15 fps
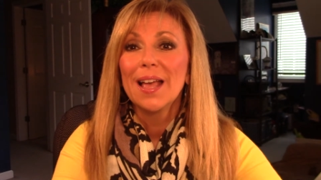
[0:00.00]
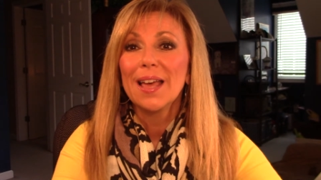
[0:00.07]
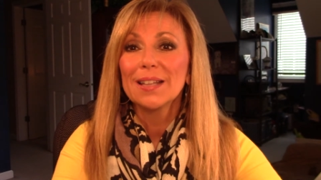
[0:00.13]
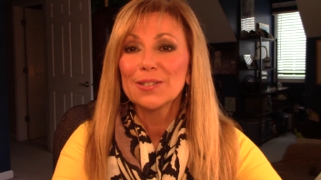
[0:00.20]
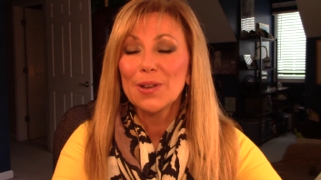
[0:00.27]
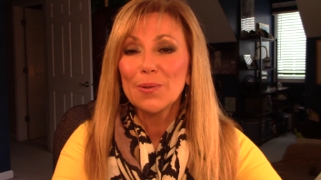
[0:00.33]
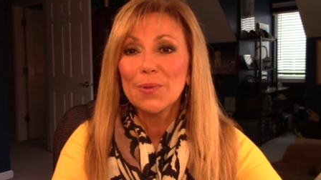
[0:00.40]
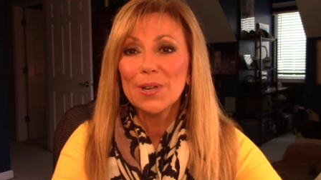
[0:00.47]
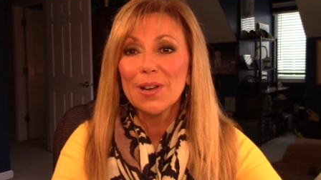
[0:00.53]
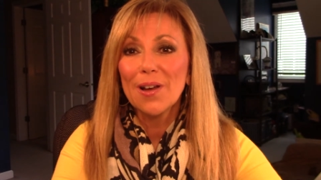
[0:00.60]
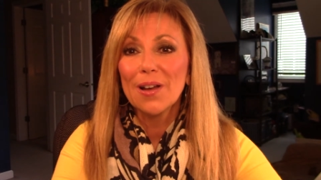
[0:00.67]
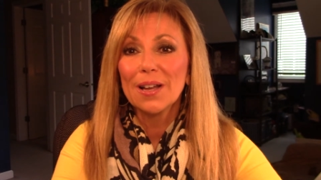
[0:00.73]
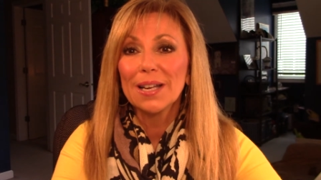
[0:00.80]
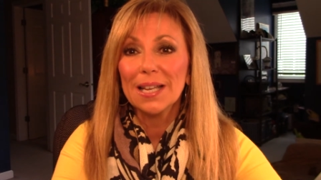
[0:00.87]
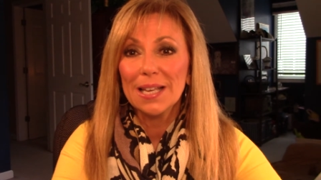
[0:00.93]
And so I went
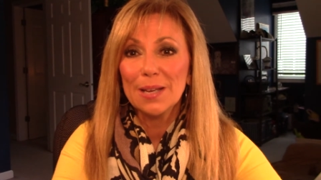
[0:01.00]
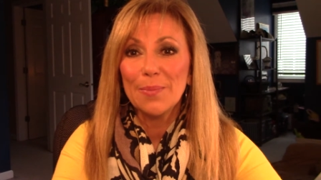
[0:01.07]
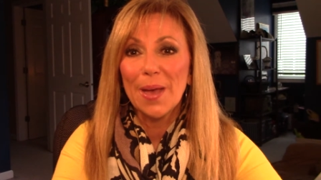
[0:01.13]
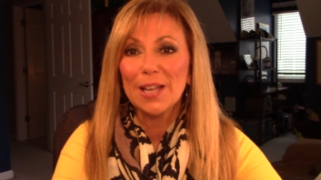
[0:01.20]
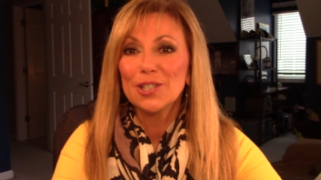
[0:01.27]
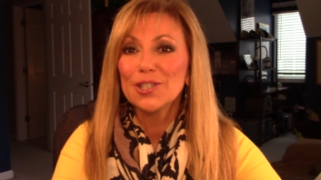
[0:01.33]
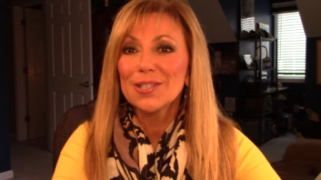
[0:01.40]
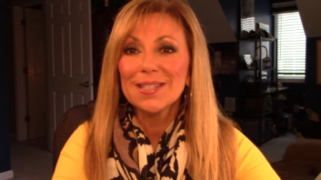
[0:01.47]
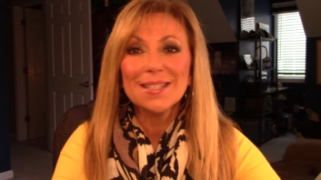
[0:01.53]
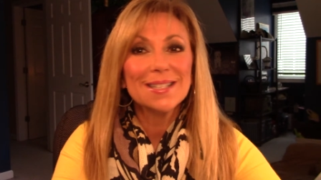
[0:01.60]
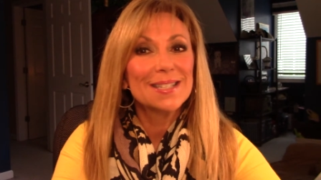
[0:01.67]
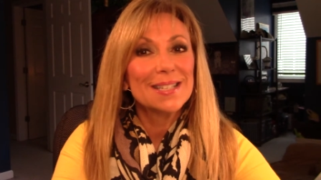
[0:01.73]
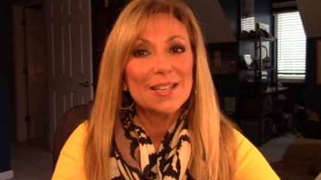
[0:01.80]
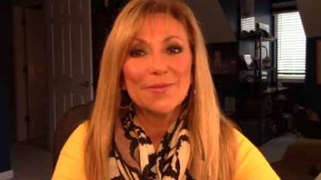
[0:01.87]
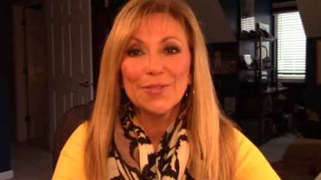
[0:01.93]
on eBay just to
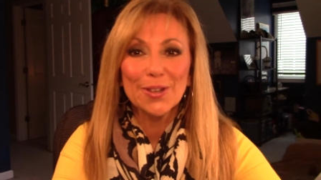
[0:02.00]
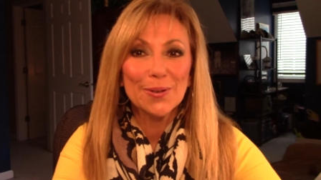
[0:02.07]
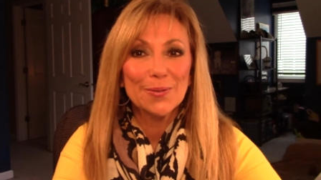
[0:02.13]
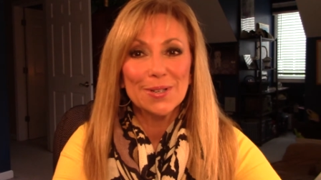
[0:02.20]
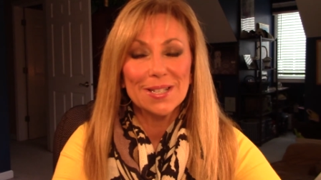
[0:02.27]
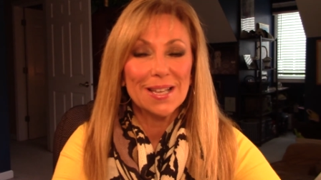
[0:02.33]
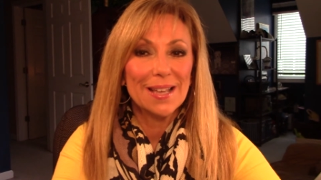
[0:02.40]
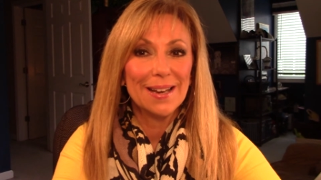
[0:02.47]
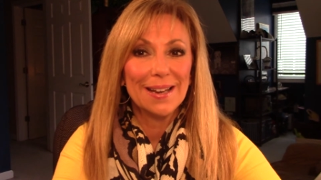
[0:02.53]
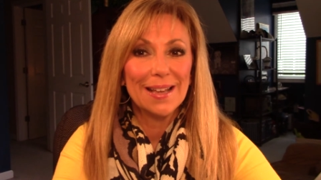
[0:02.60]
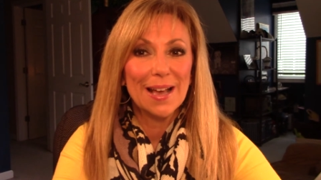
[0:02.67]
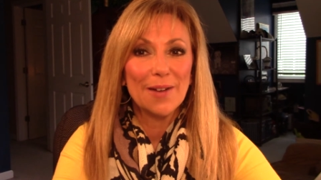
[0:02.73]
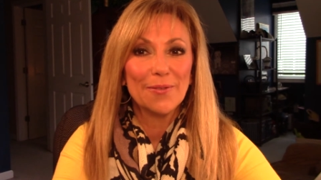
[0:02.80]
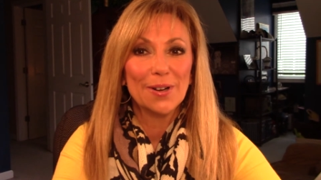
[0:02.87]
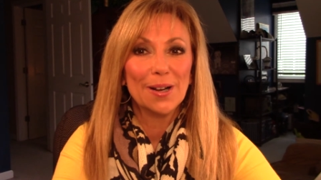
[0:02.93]
see if there was any
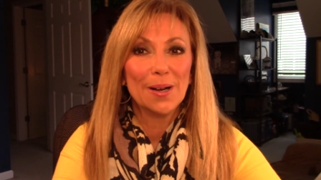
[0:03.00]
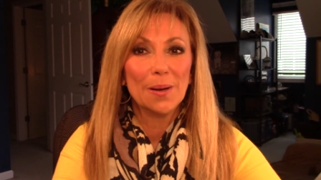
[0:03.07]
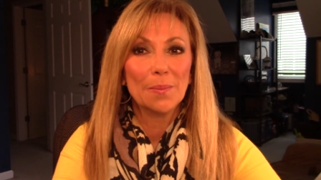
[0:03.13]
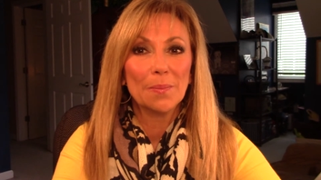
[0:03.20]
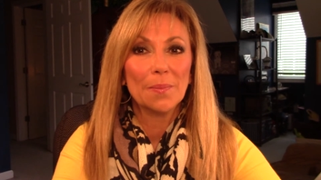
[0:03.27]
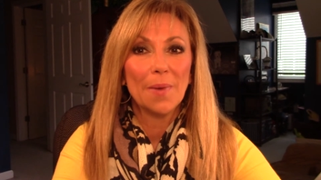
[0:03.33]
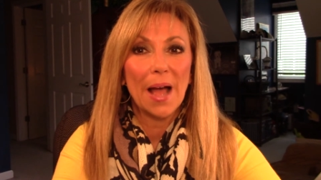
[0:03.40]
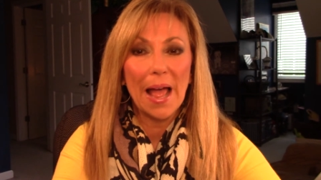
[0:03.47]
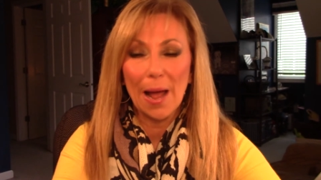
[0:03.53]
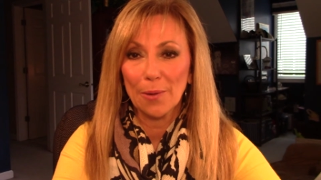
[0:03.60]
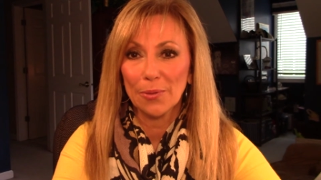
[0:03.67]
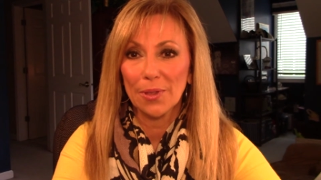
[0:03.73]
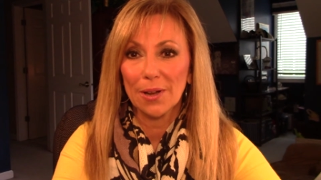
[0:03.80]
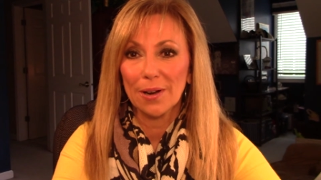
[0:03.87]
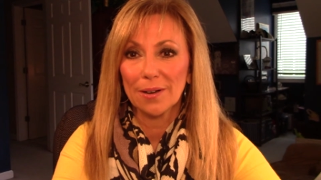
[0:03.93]
of them
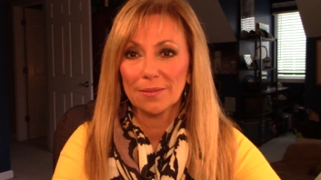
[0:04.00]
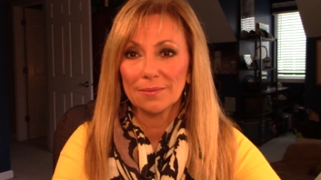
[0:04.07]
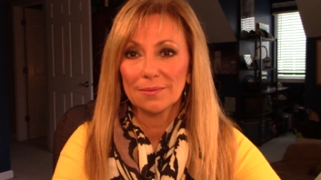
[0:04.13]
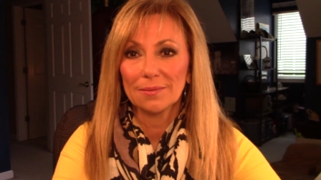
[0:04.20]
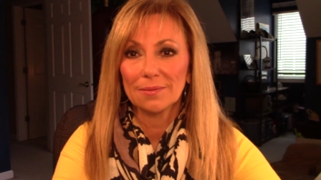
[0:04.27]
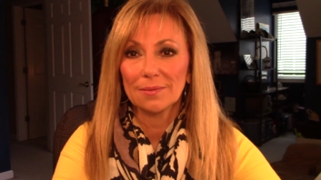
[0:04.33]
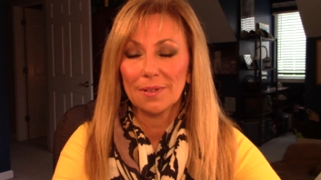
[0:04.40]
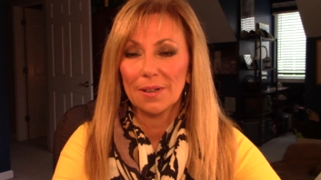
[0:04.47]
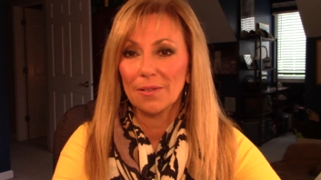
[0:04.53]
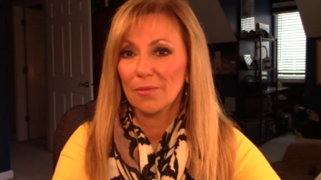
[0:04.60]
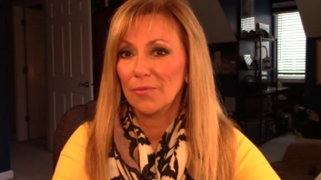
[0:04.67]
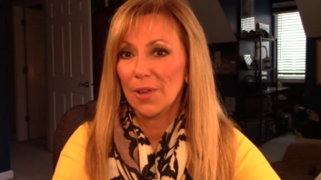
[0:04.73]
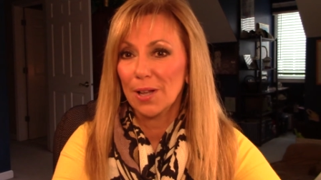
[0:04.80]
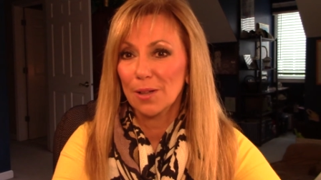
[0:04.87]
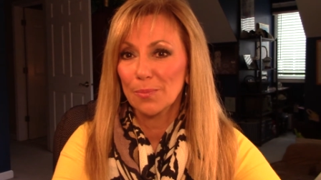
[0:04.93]
out there and
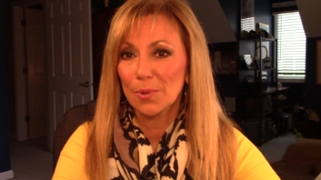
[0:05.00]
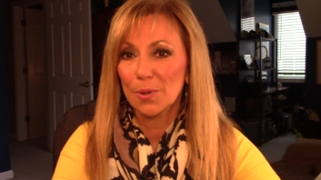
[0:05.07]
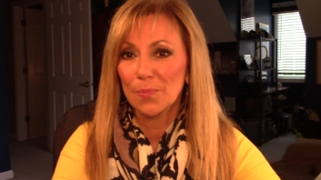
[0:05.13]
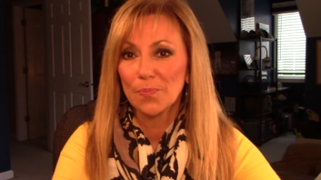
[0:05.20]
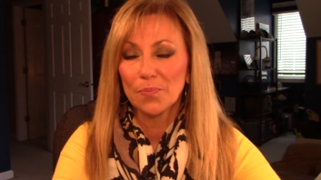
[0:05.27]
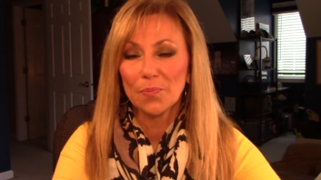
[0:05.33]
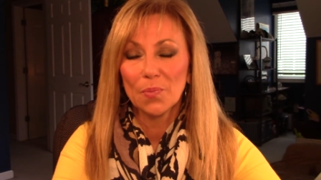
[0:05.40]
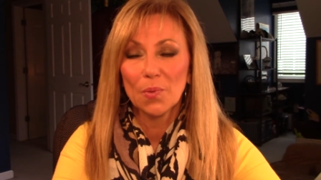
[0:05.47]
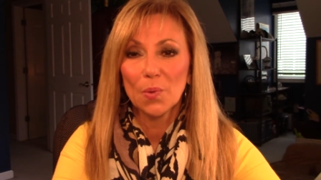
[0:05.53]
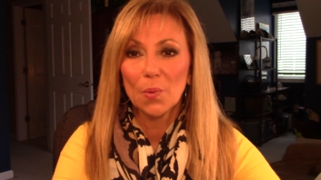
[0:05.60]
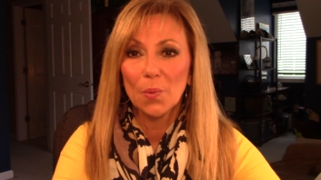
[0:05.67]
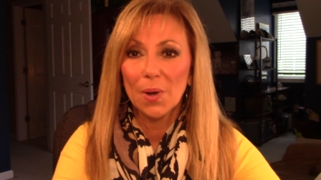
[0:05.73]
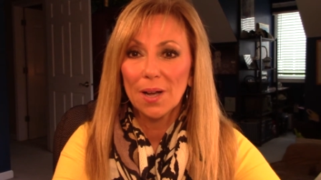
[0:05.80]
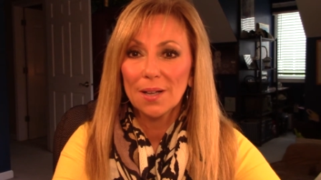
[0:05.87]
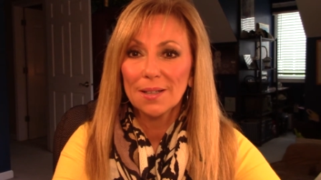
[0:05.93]
available?
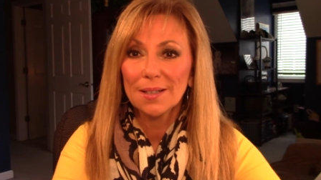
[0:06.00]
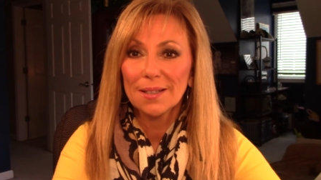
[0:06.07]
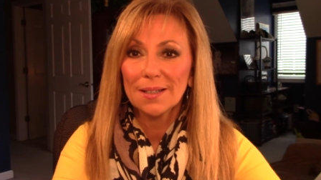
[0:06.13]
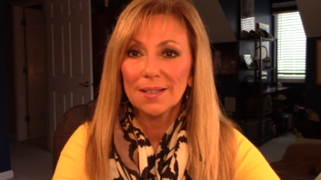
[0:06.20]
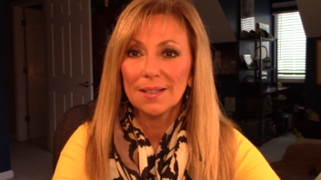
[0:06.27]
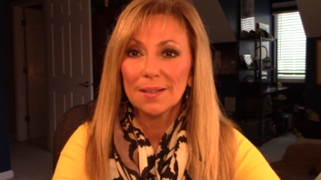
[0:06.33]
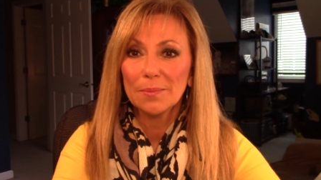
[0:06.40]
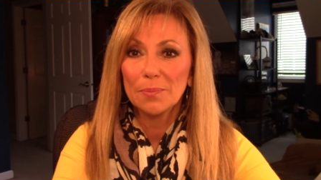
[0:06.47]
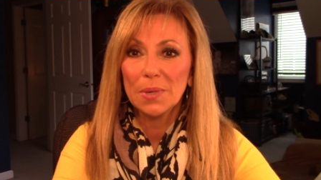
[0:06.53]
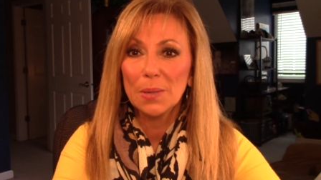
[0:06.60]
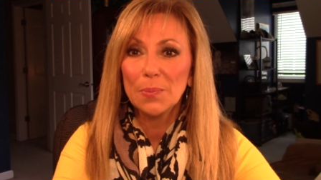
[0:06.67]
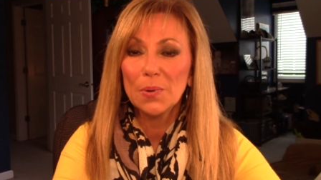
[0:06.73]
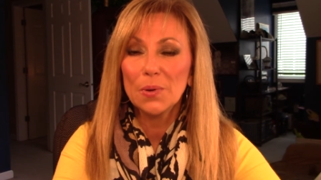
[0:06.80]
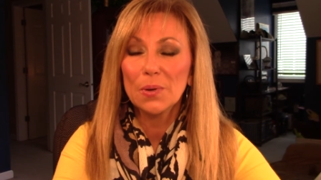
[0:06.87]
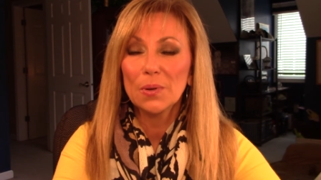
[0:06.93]
Well,
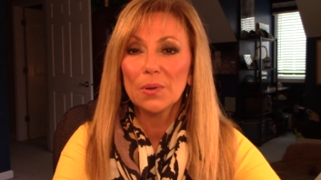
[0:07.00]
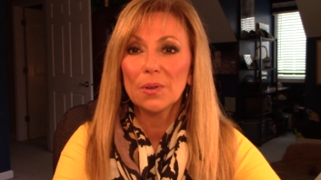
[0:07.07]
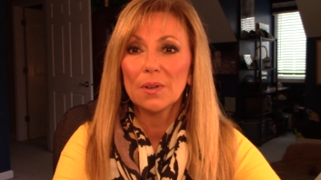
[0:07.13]
people